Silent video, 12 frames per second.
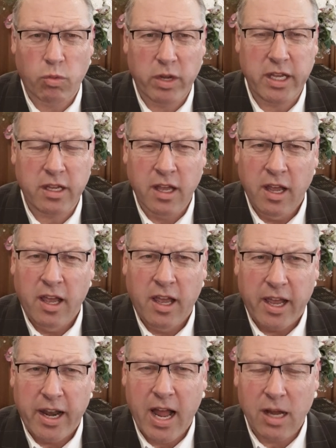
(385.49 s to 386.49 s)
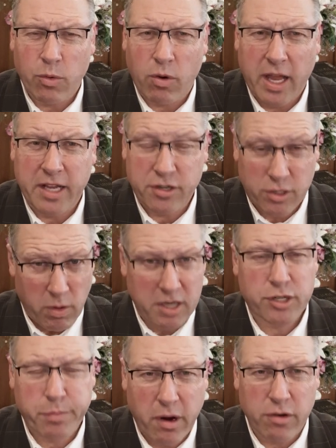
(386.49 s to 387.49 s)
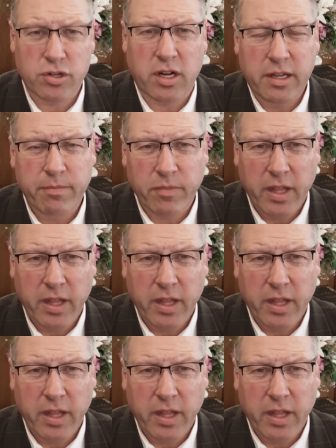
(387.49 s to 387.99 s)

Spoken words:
week and how it relates to us spiritually.